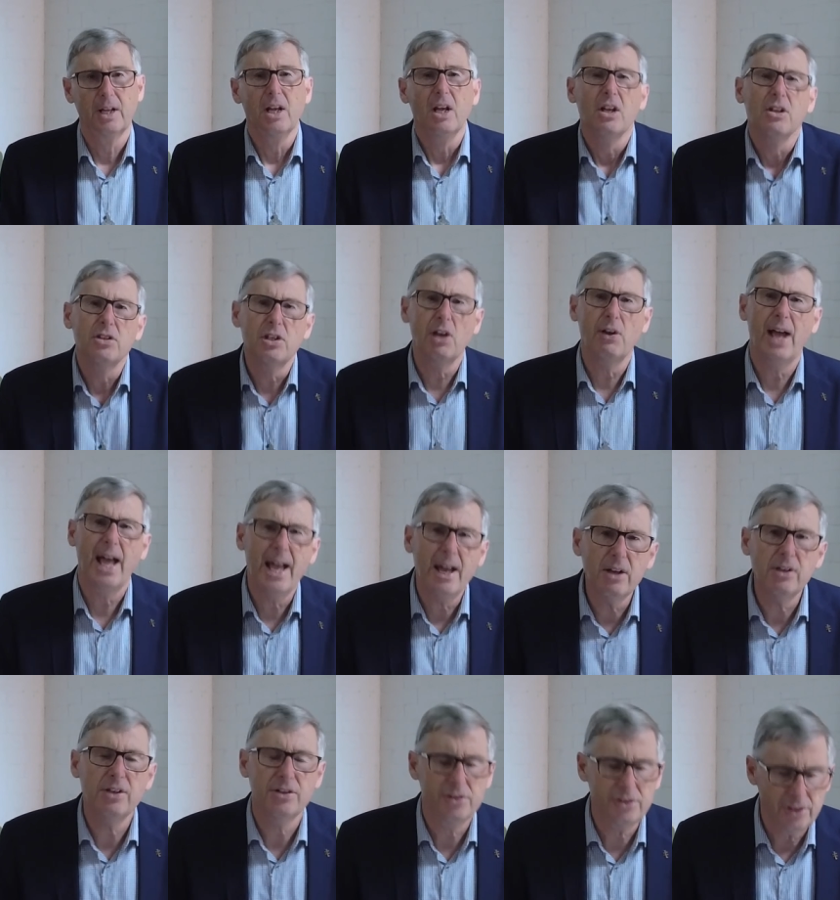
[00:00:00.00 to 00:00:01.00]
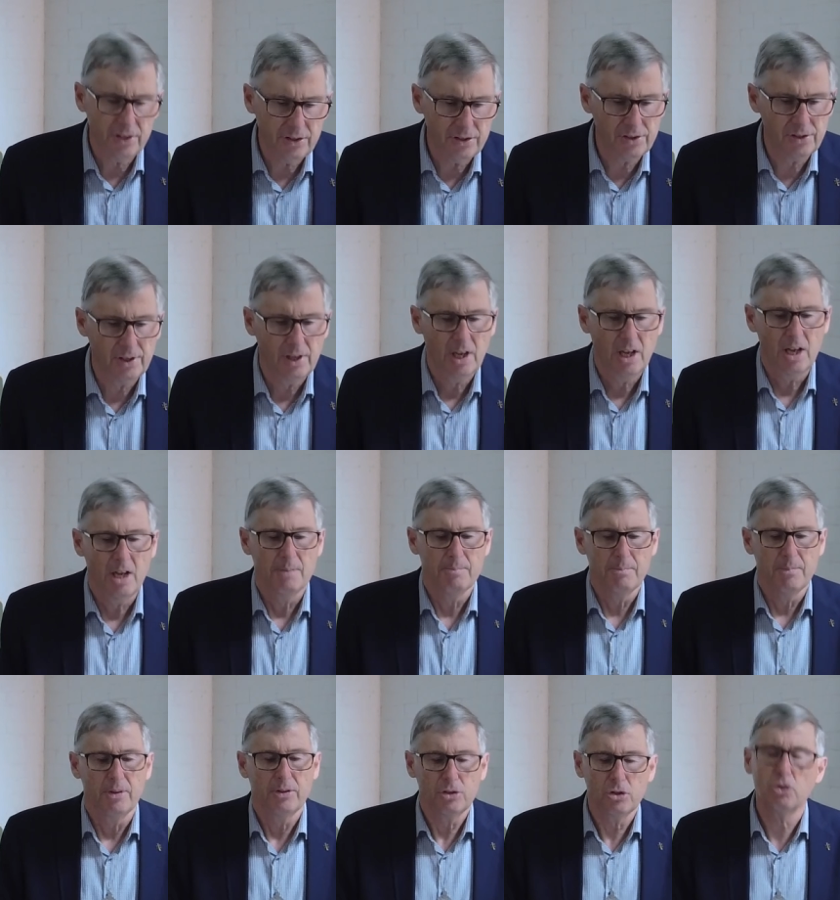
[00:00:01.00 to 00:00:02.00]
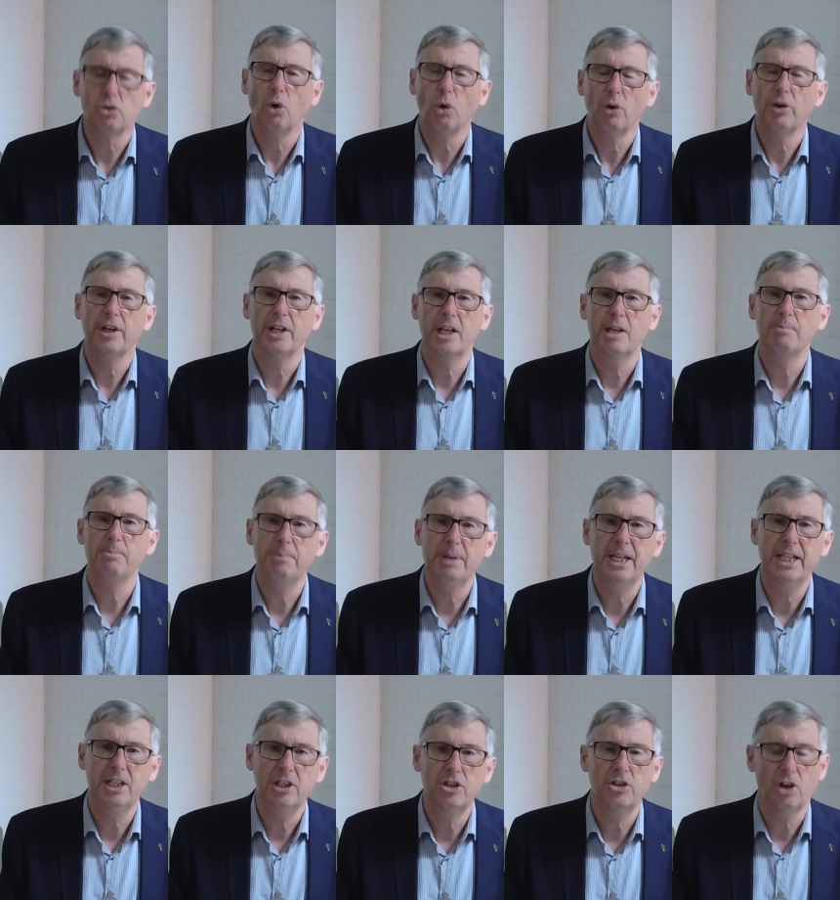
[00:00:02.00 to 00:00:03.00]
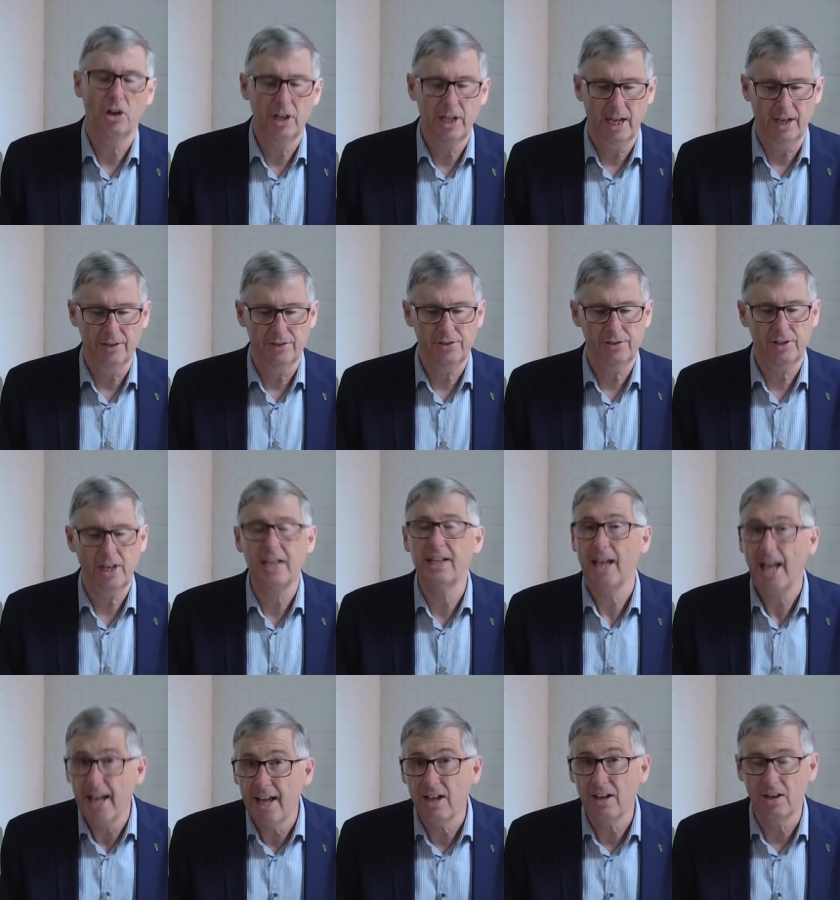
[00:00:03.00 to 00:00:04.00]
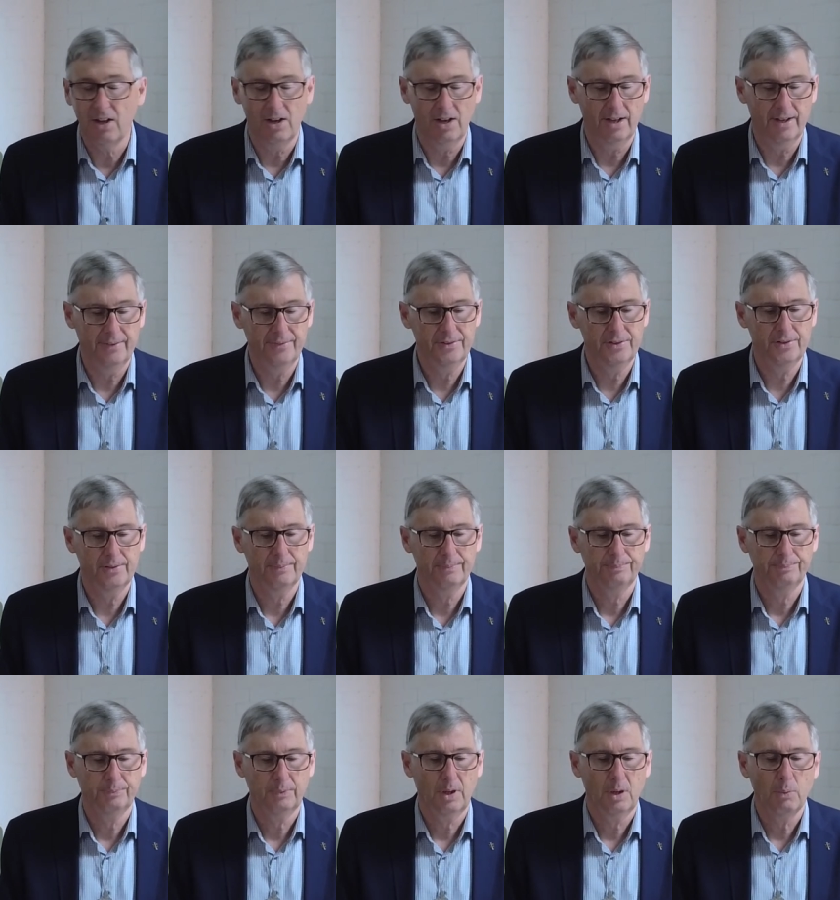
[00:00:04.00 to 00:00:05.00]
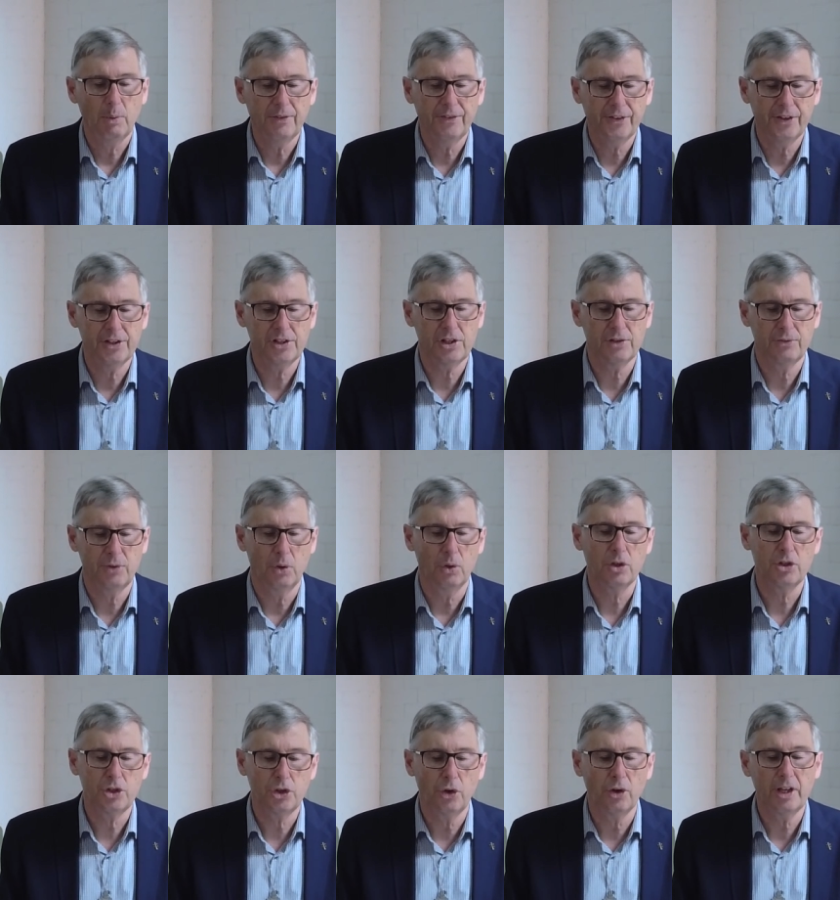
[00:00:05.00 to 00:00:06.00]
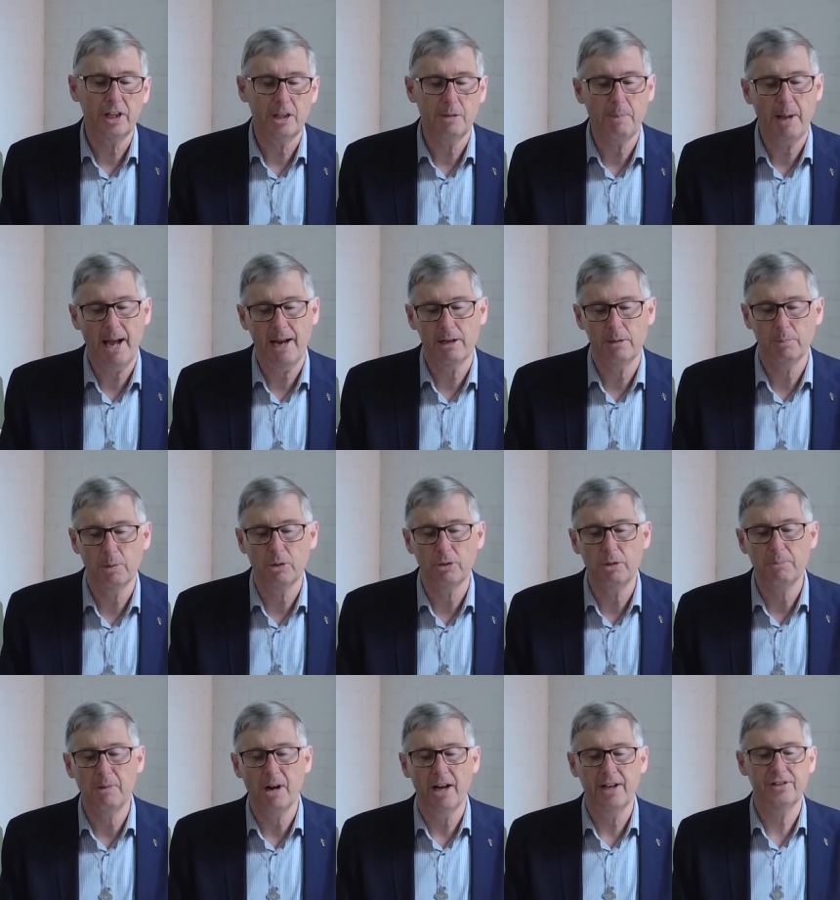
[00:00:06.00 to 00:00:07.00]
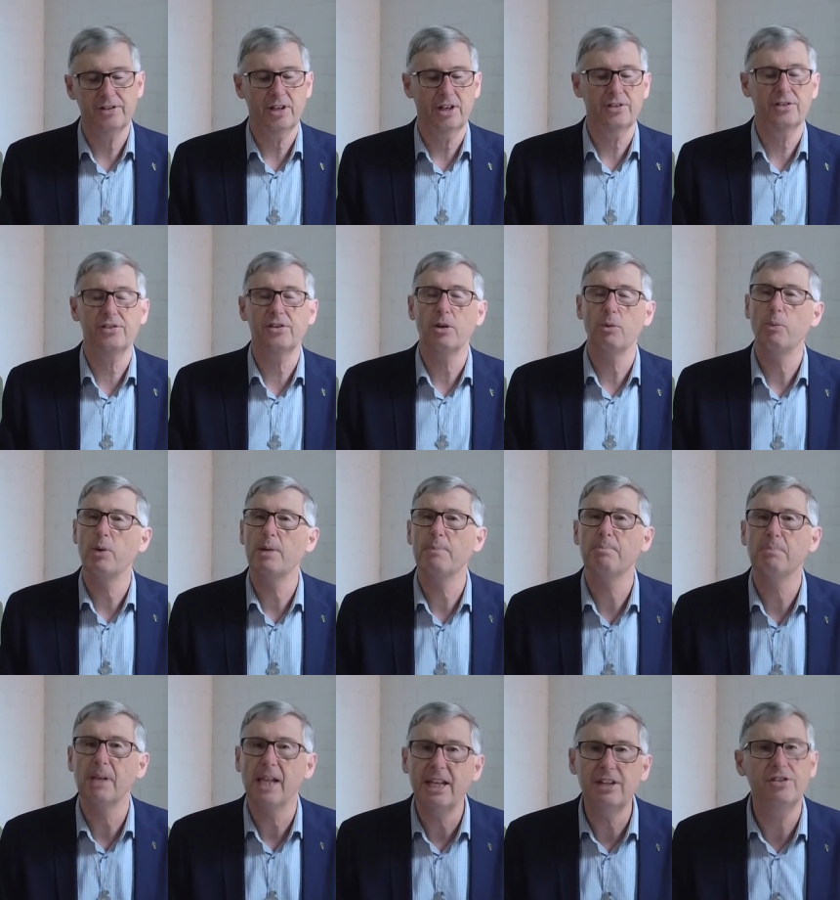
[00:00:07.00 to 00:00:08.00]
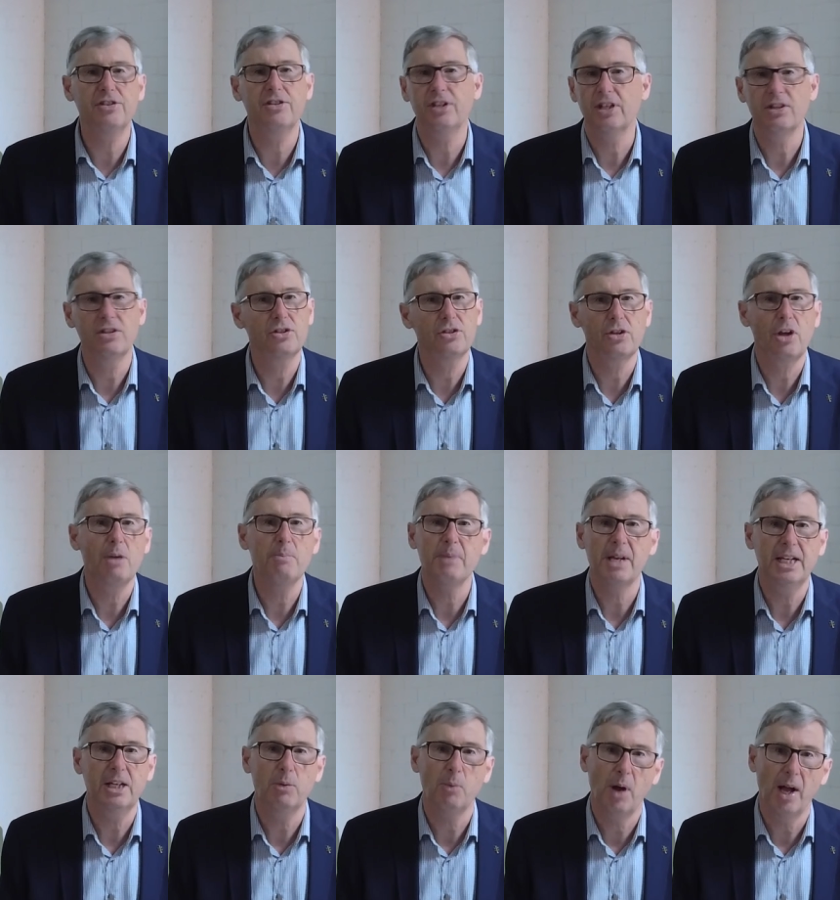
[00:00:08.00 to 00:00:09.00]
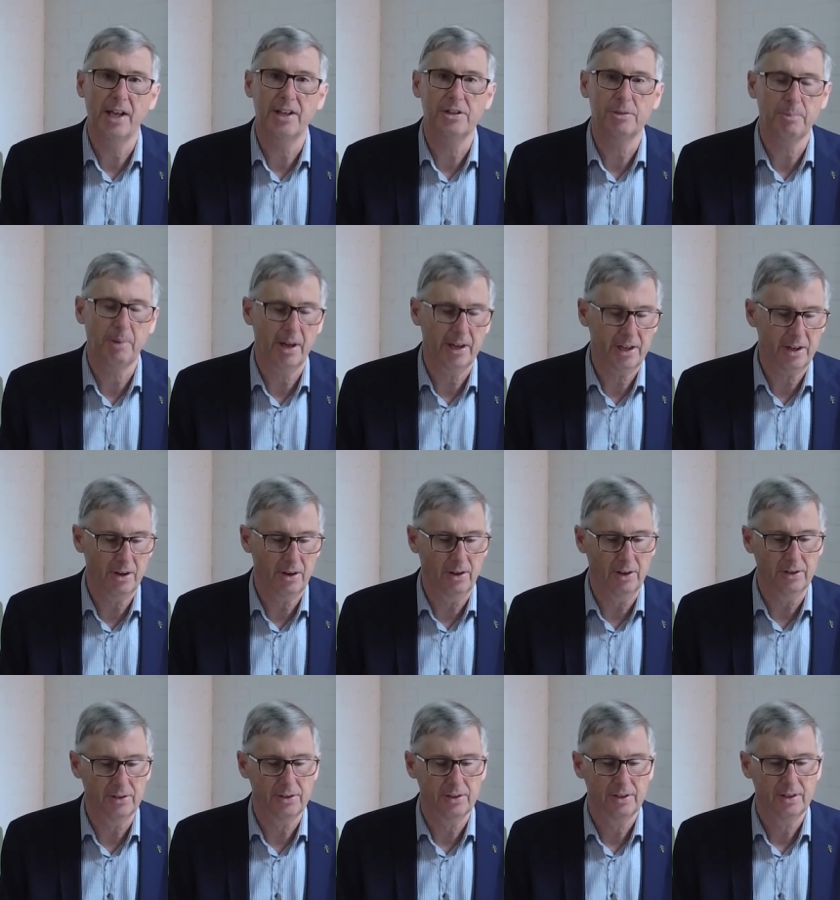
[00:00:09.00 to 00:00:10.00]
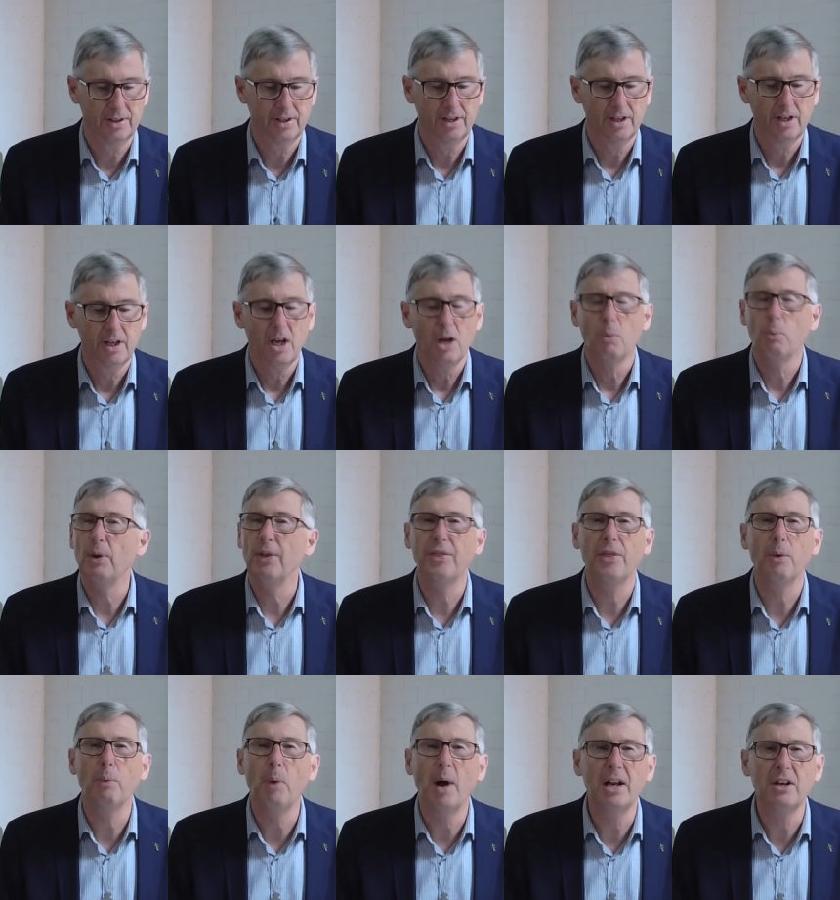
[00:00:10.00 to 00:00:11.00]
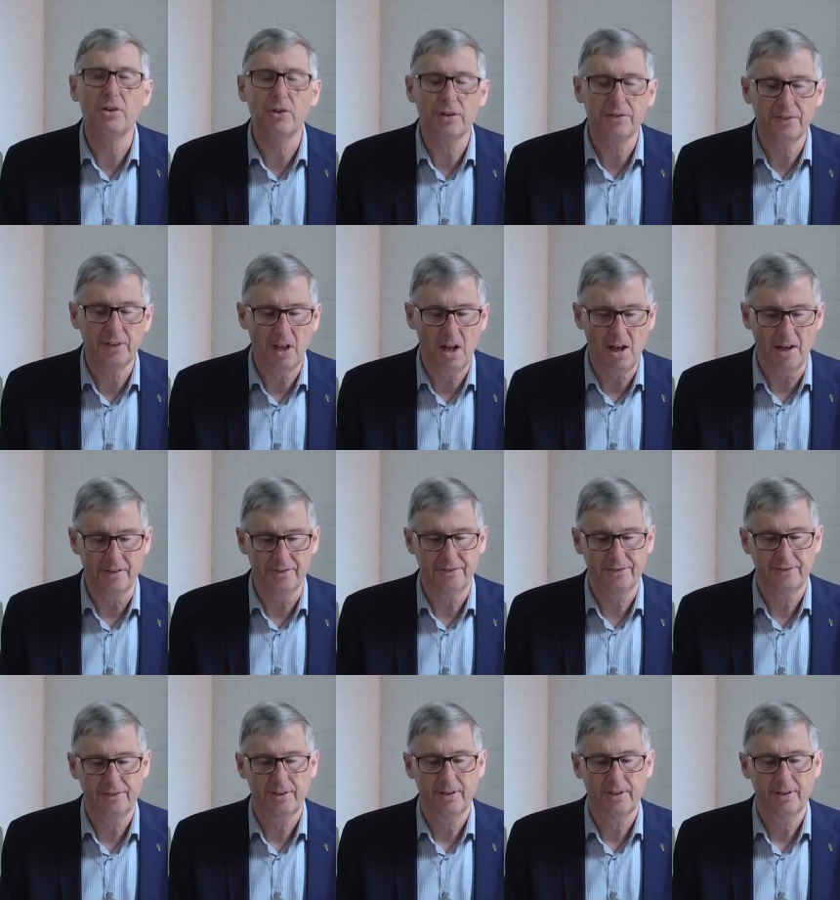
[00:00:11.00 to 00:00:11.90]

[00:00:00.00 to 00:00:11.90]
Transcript: So how does this story impinge on us and our lives? Well, first of all, surely the parable reminds us that we're blessed in so many ways by God, with the wonder of life.